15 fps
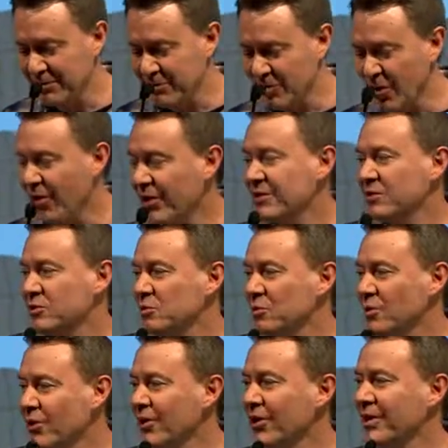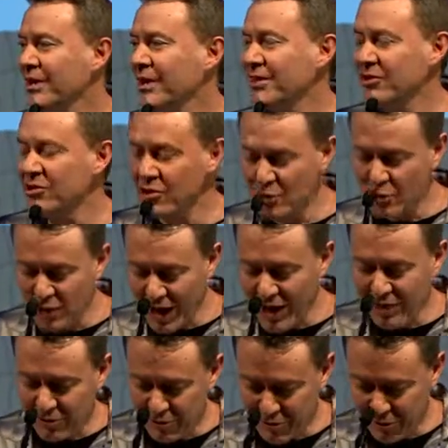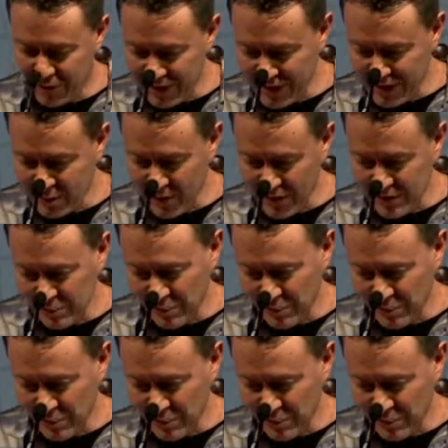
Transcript: God is at work in a new way, fulfilling what he's